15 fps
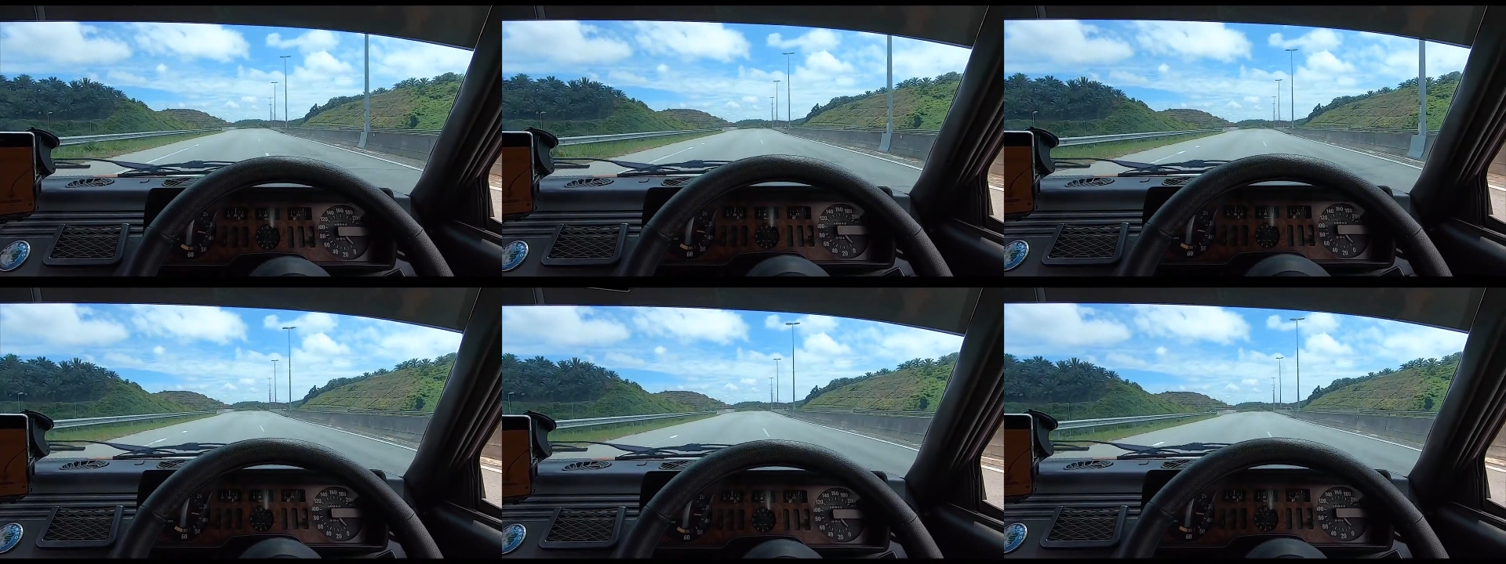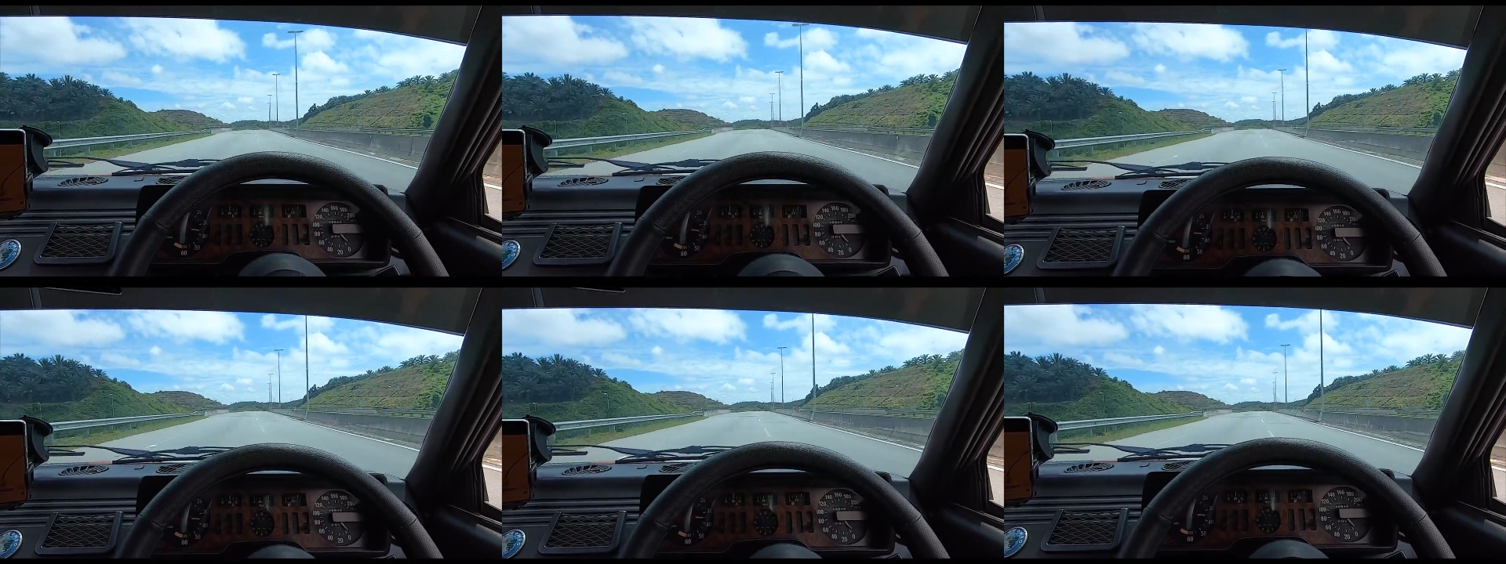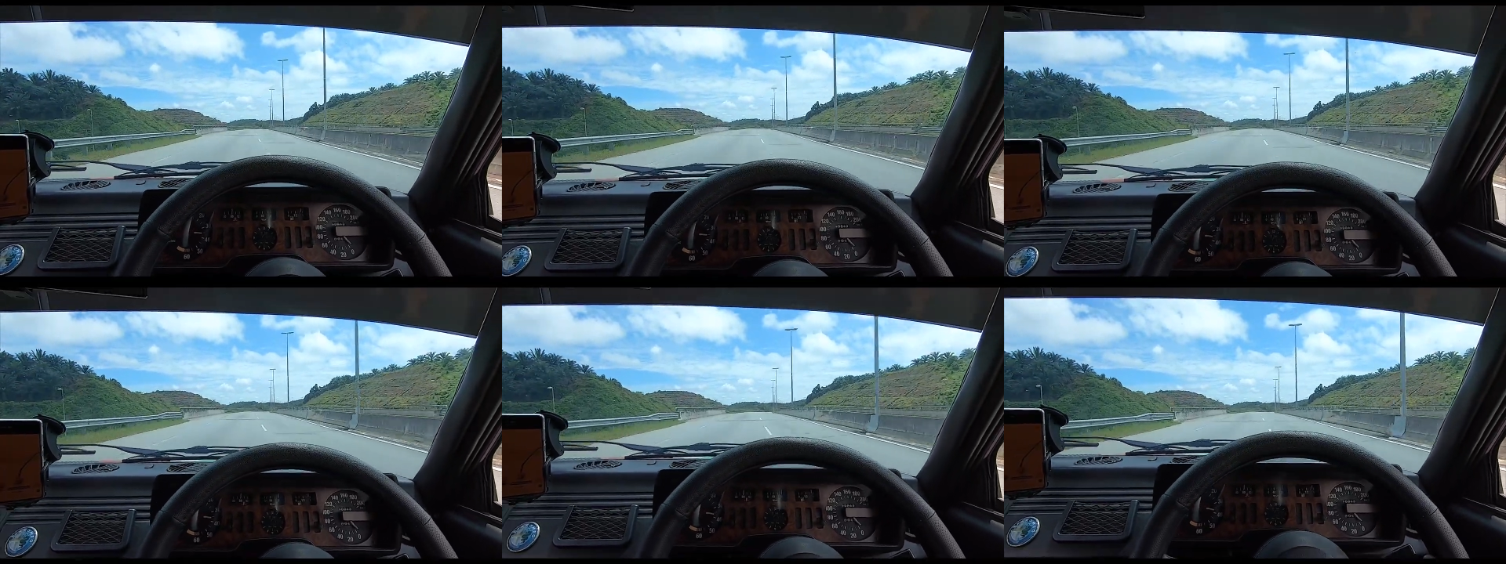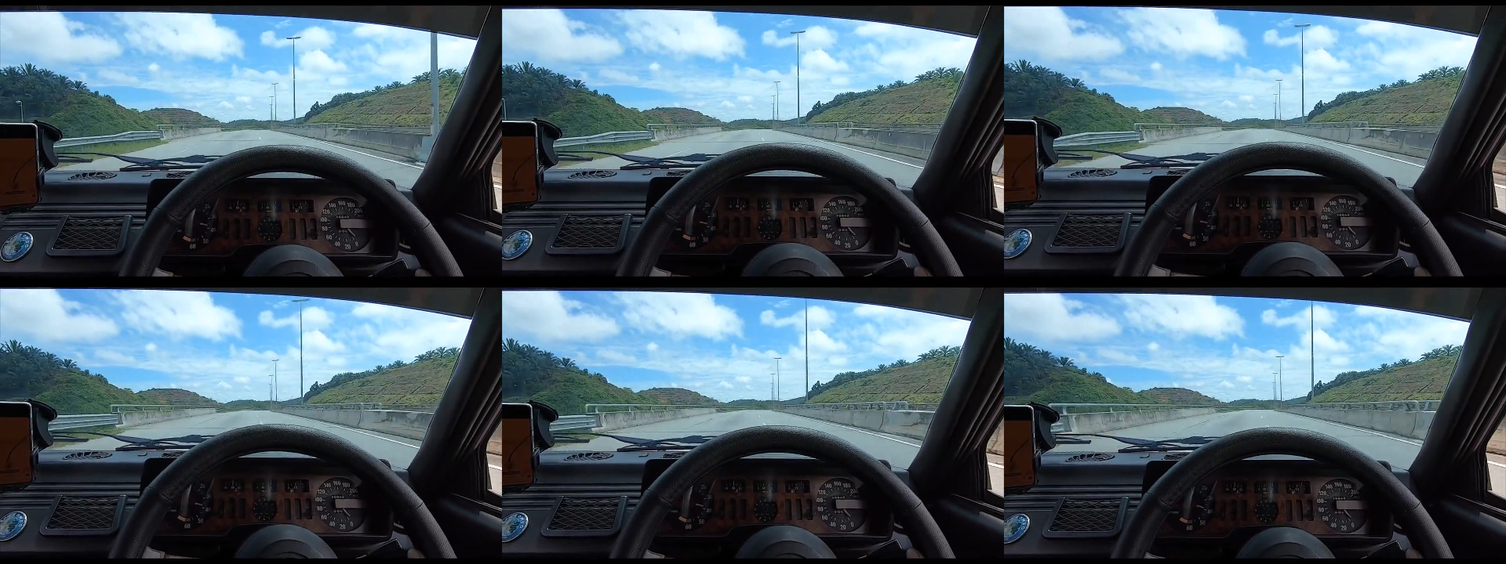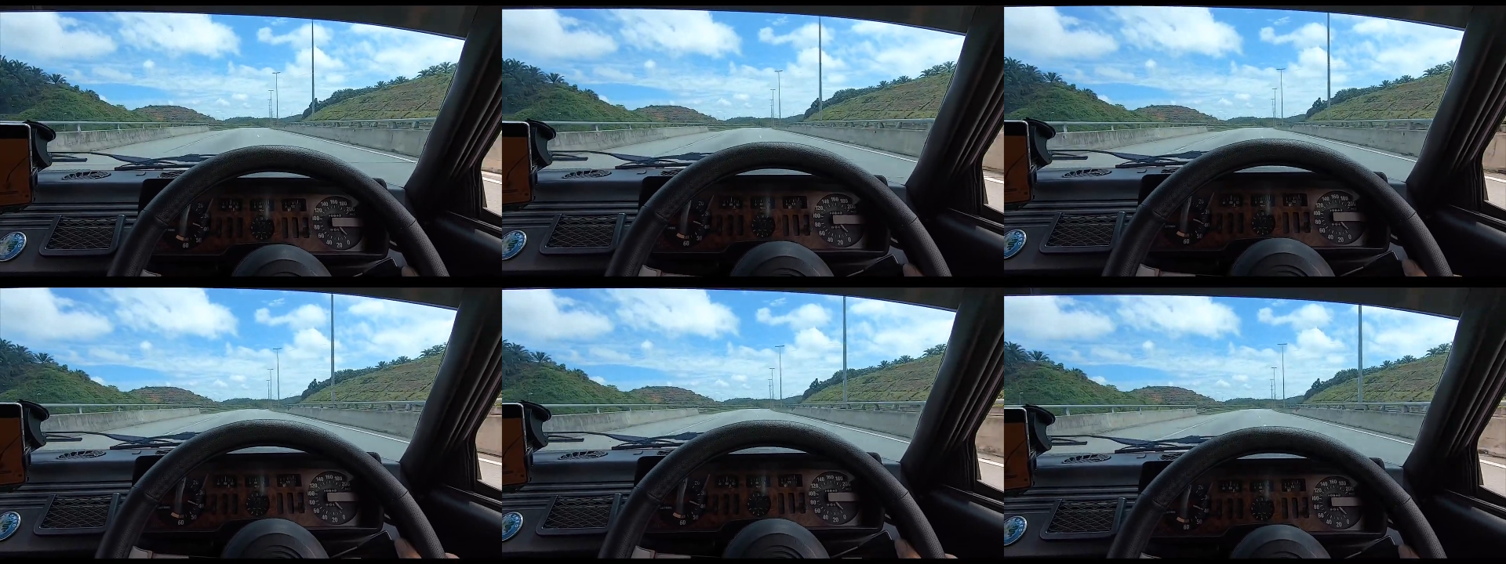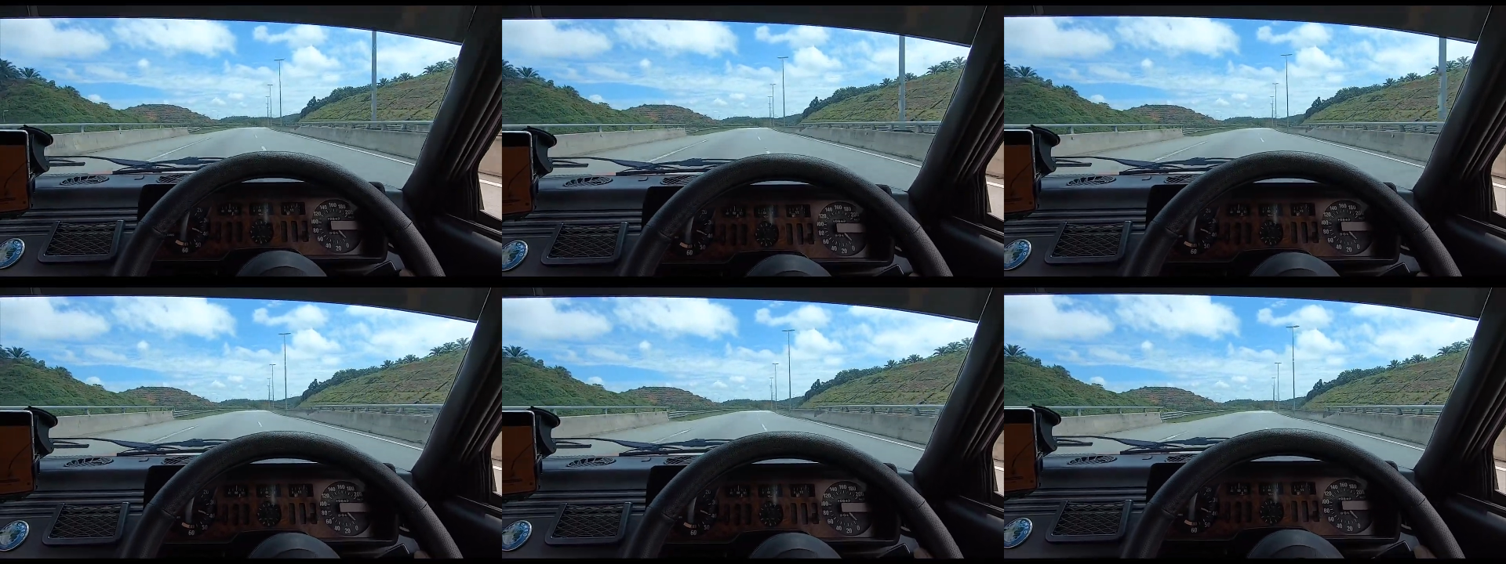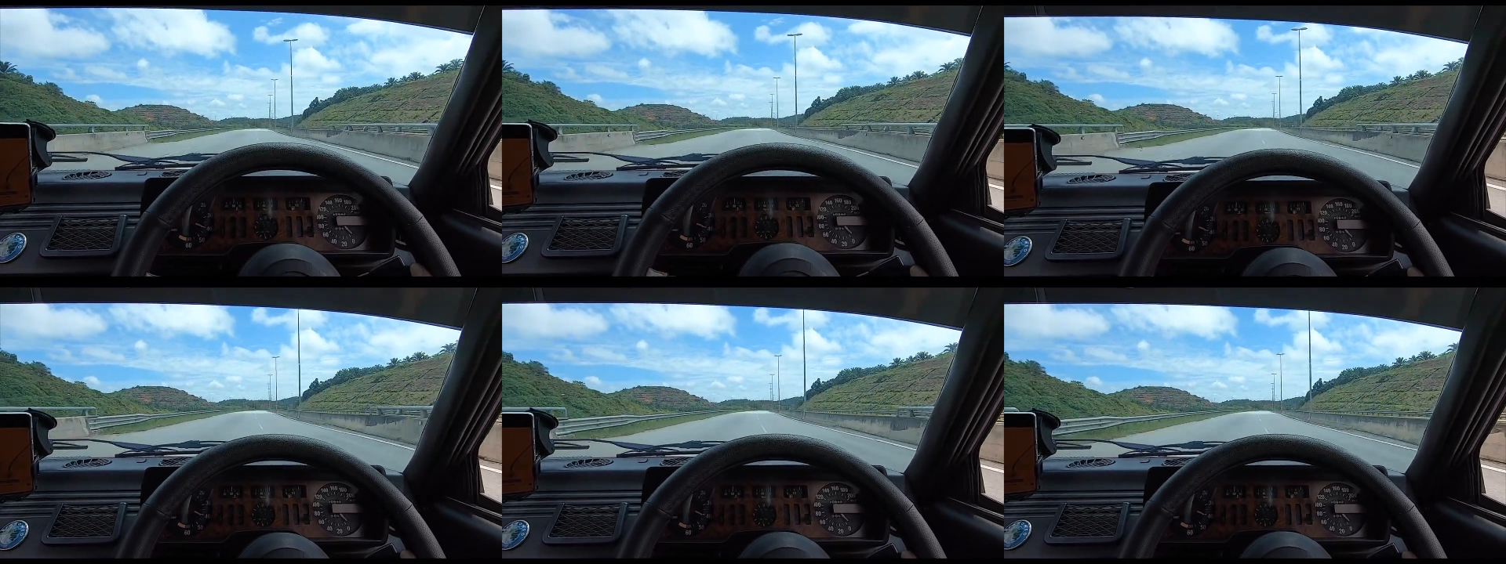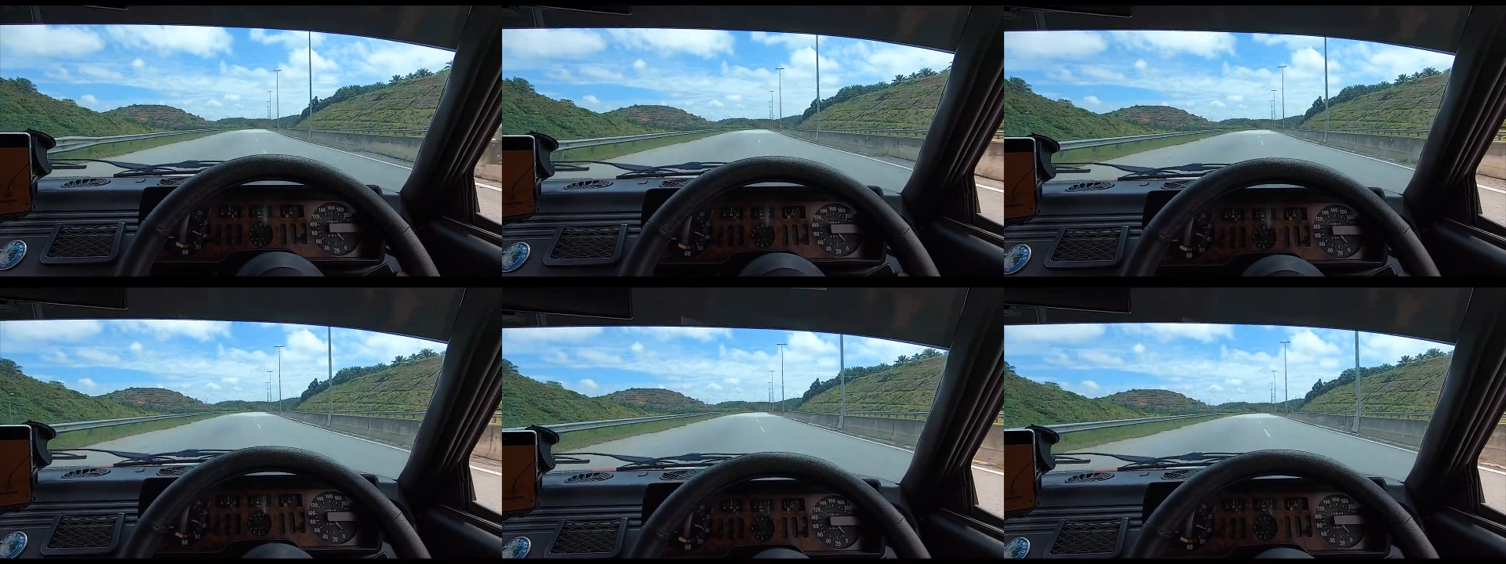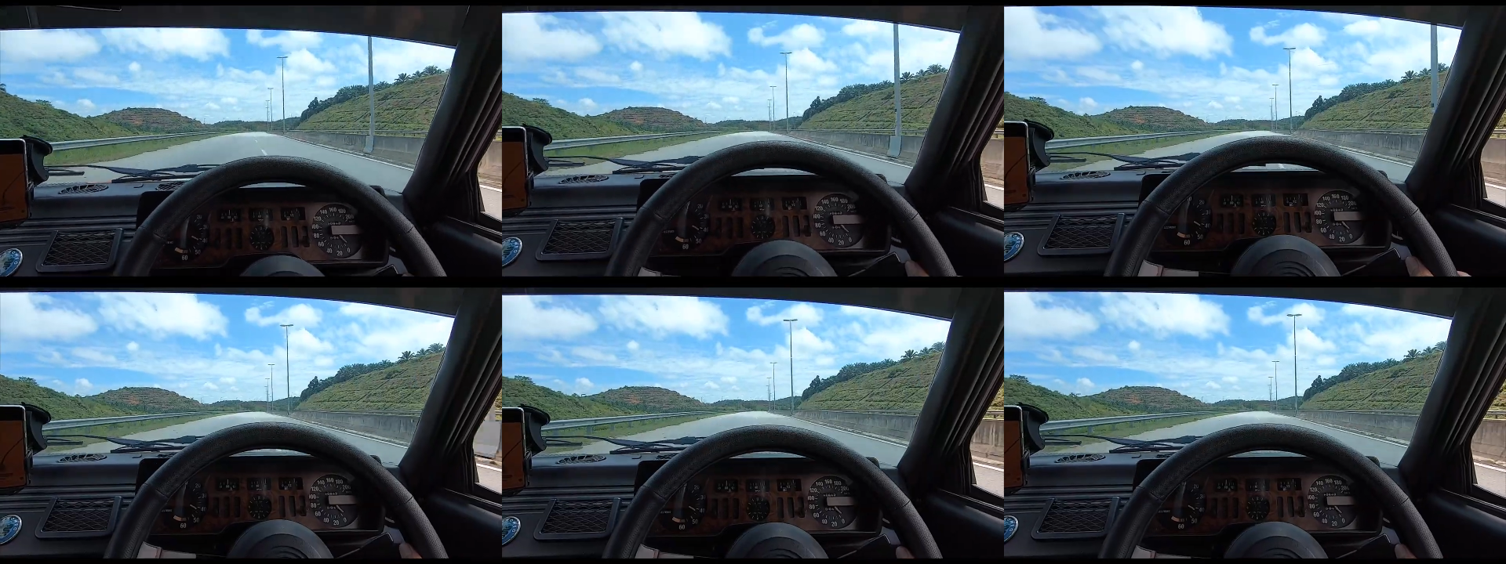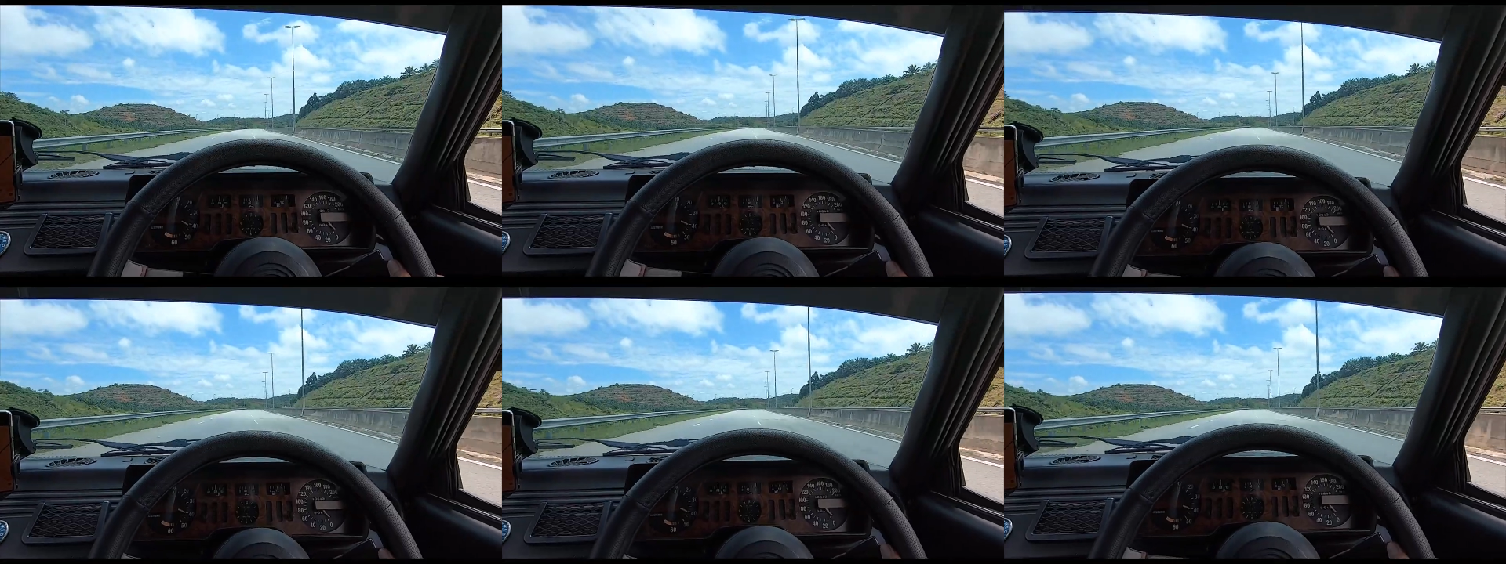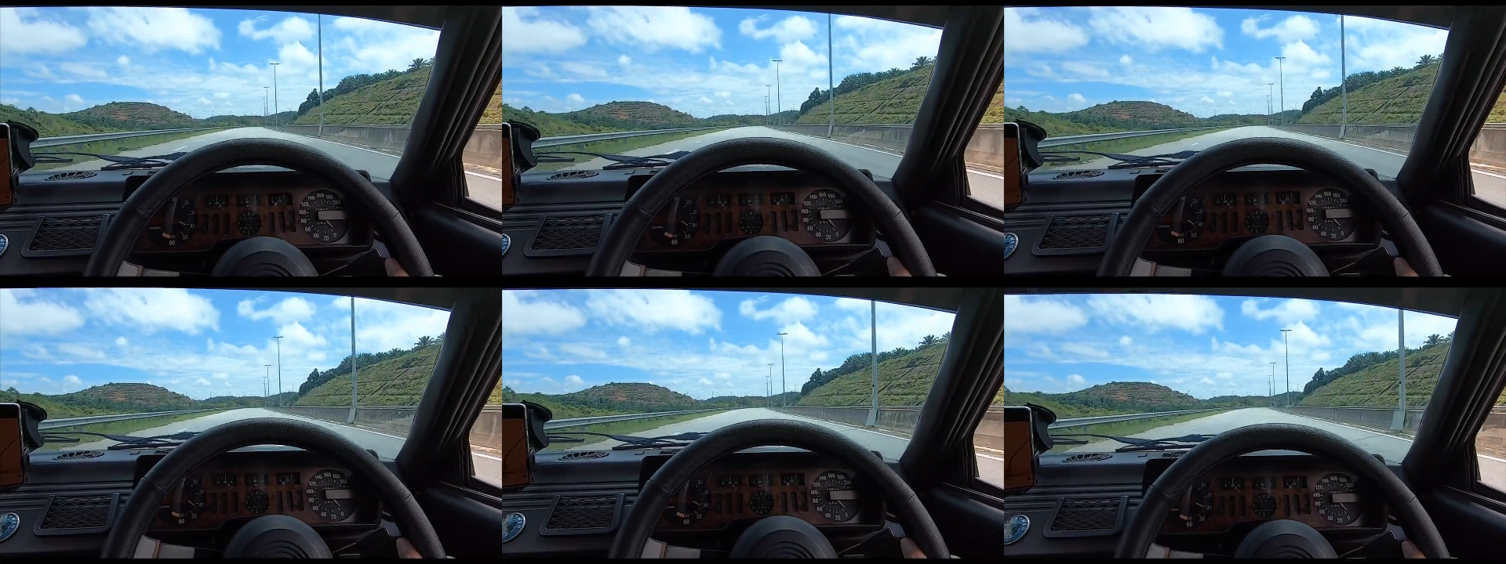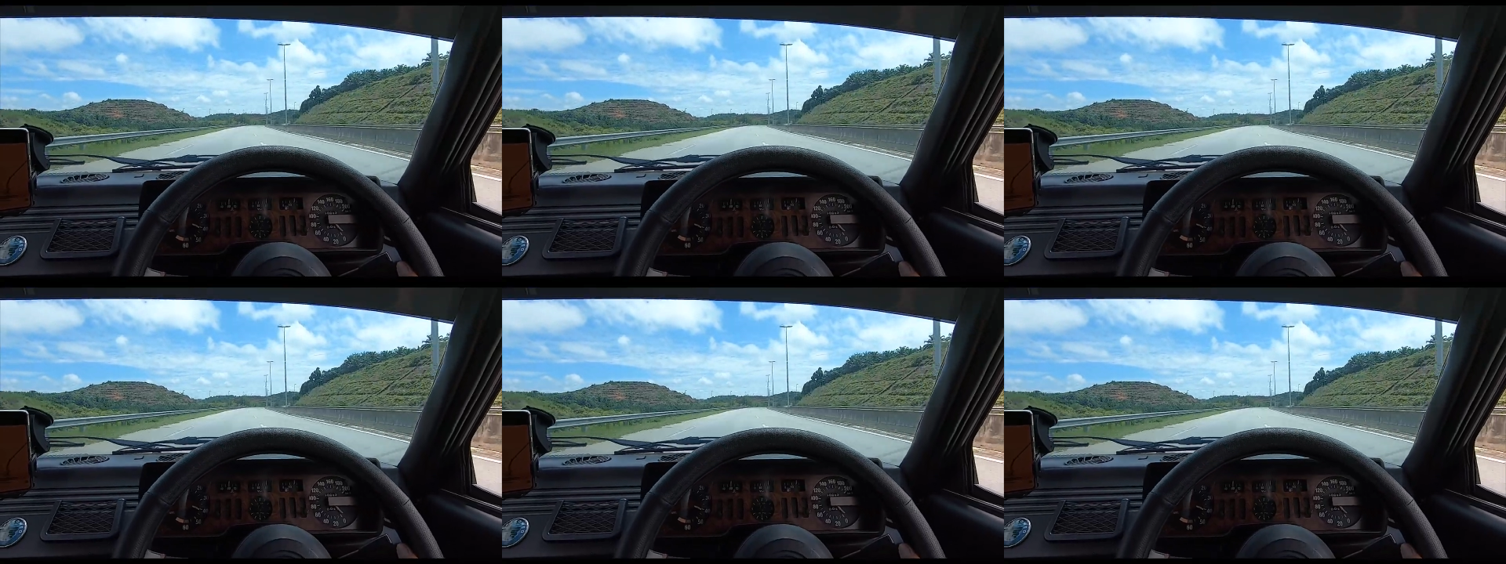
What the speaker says: [unreadable: no face in view]